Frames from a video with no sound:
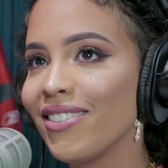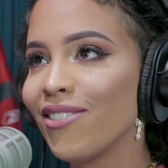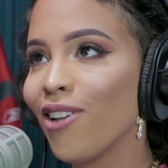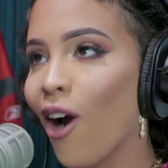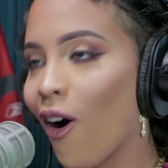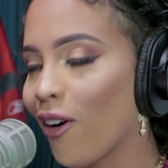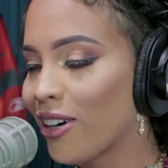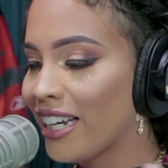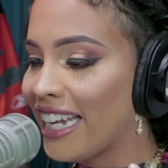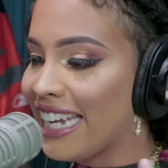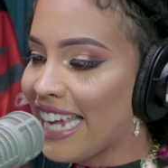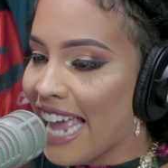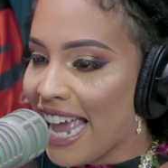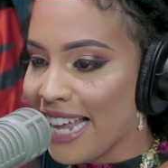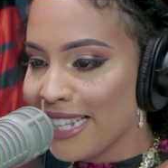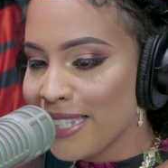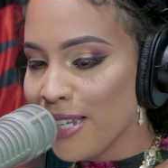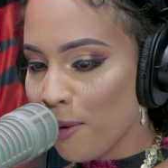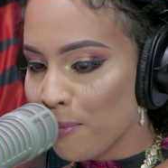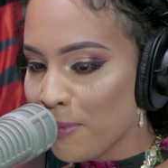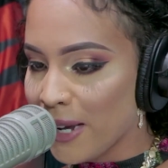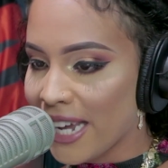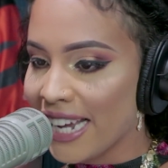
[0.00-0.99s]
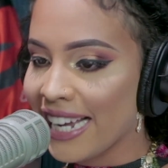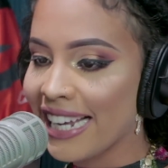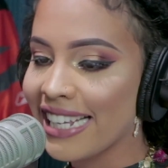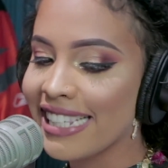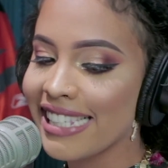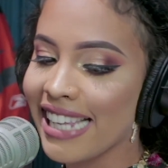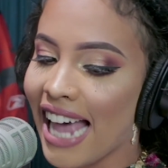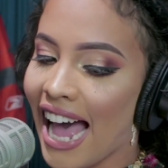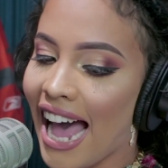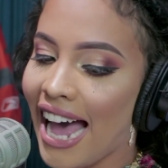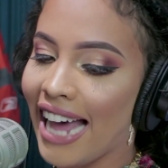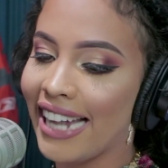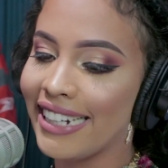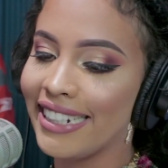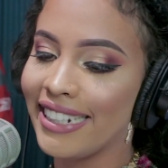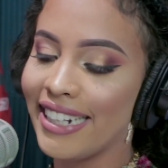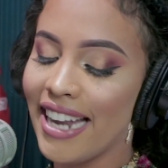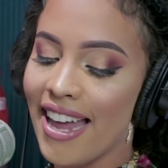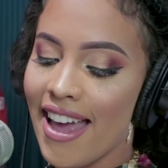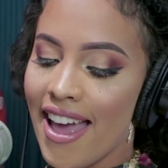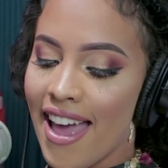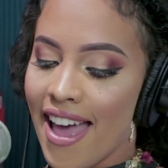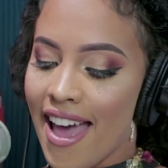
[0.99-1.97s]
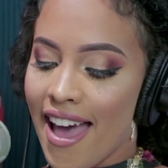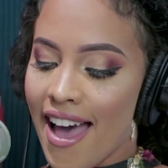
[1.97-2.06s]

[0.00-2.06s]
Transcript: wrong the air topics. And